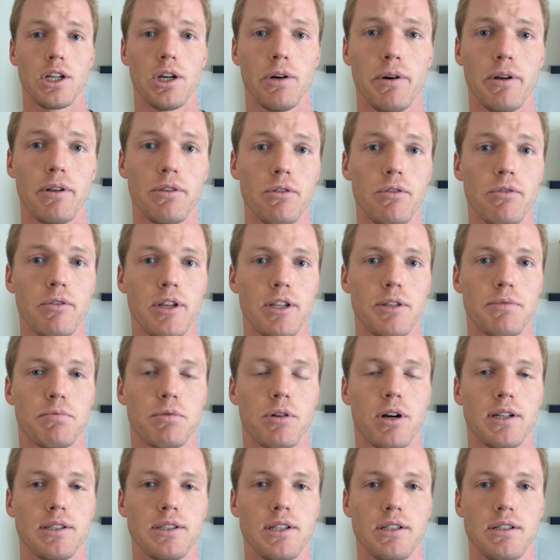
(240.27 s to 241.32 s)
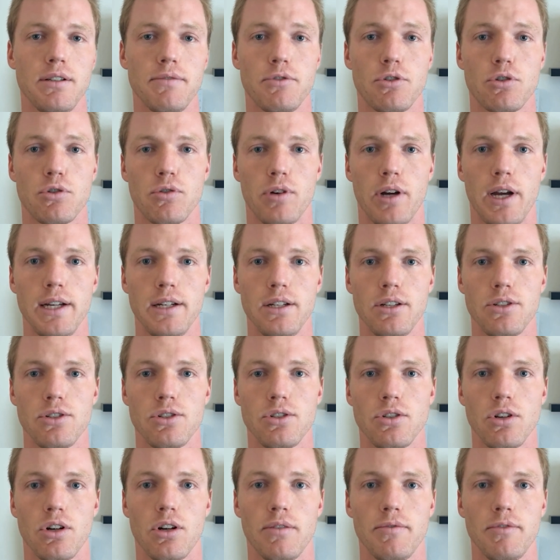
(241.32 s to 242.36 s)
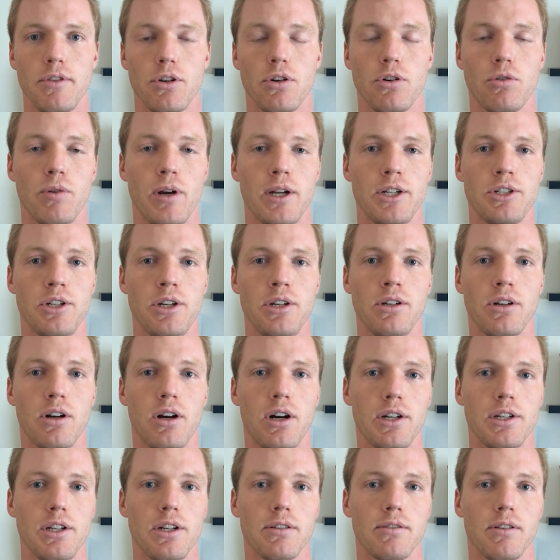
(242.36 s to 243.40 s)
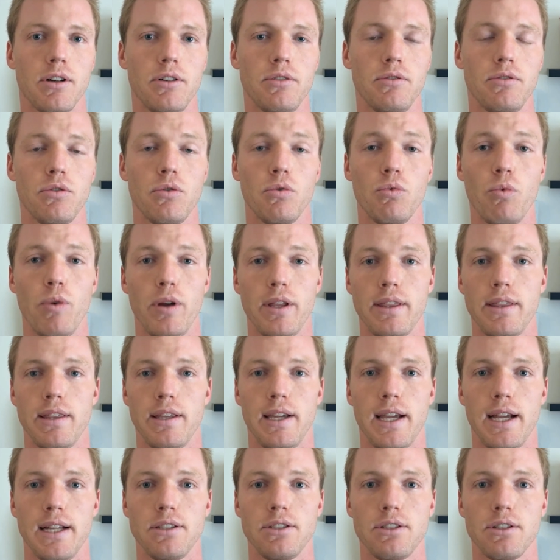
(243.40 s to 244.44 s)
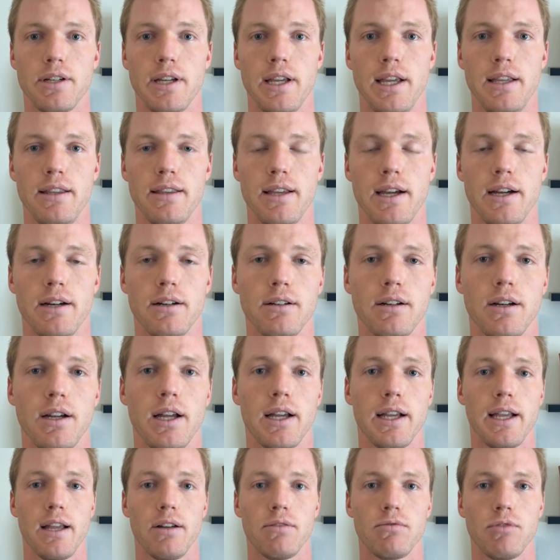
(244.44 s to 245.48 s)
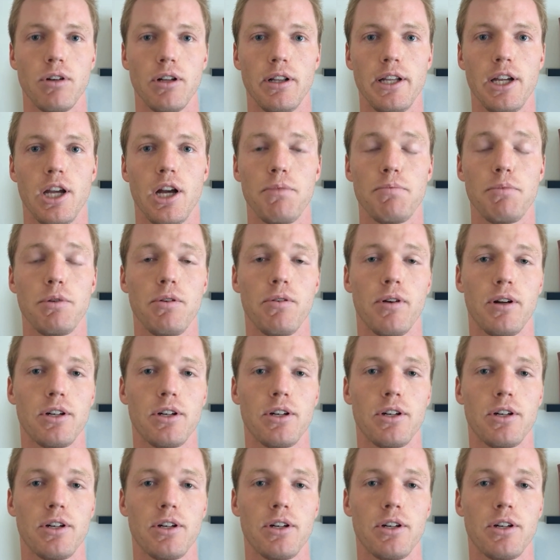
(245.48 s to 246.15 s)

Going through this process of trying to solve the question on your own with the answer key there can really help you